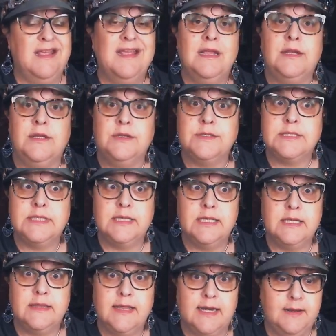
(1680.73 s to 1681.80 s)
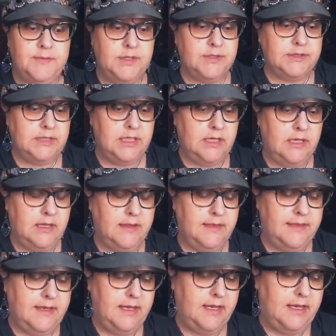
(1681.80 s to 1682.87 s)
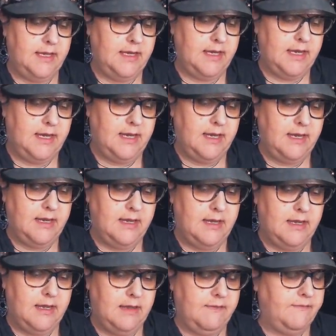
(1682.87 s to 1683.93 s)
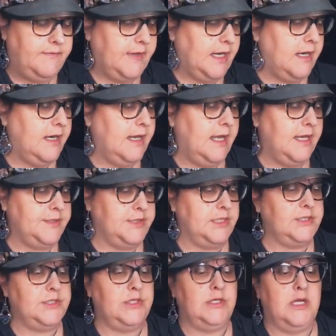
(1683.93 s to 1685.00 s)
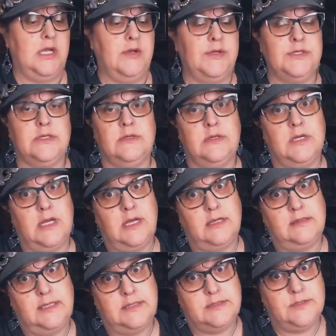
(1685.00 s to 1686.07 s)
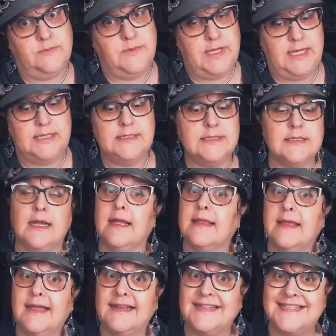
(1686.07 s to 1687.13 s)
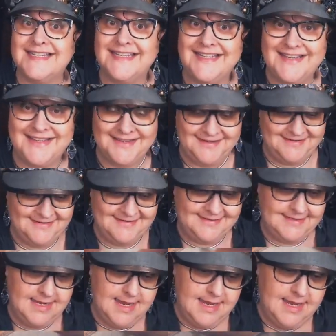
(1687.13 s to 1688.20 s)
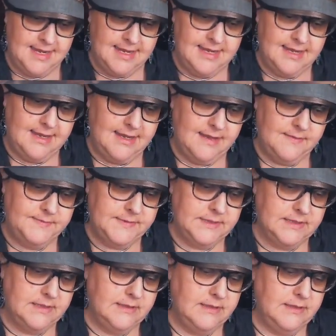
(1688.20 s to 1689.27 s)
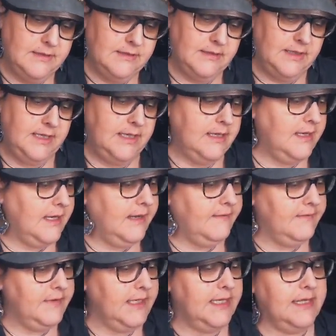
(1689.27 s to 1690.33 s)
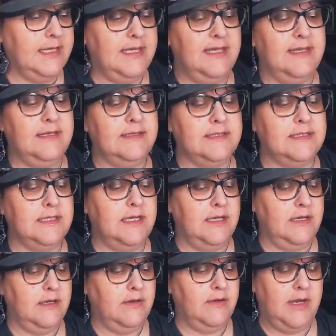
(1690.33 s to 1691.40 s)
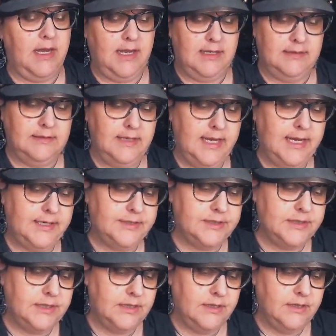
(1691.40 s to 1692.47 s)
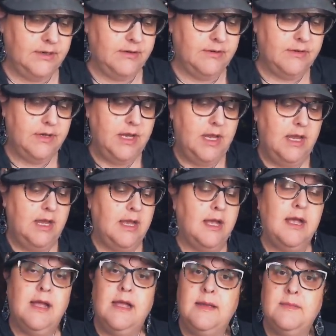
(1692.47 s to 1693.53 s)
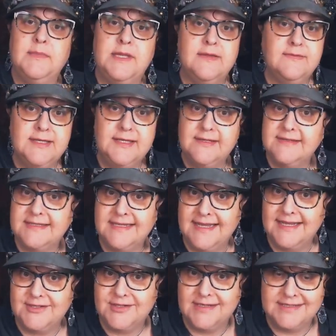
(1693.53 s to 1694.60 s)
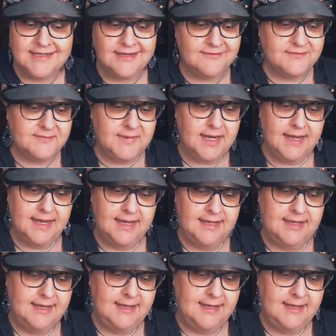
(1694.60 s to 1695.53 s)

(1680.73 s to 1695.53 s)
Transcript: You see that I'm using the very edges. You know I do not like to waste. I like to use absolutely everything. So I like to even use the edges of my